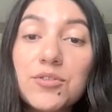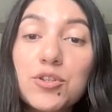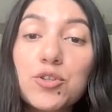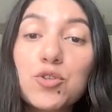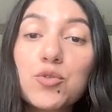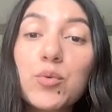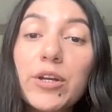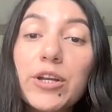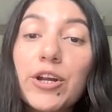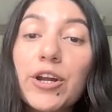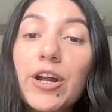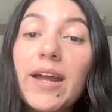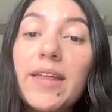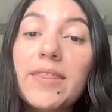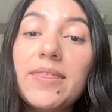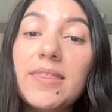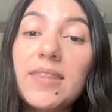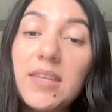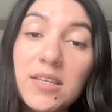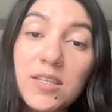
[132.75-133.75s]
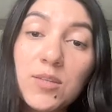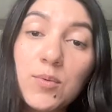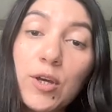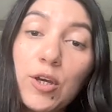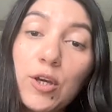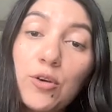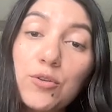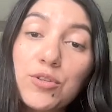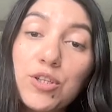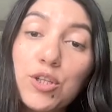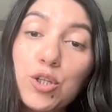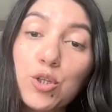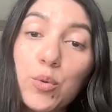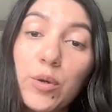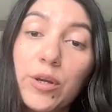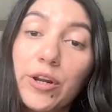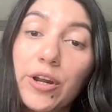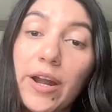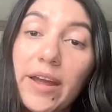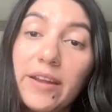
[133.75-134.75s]
to Twitter and this one goes to
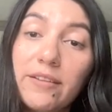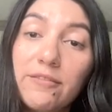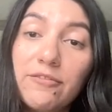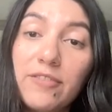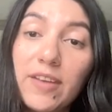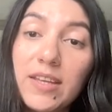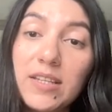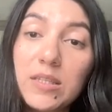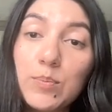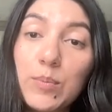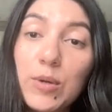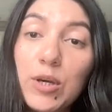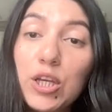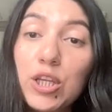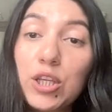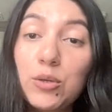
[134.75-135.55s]
Twitter and Facebook.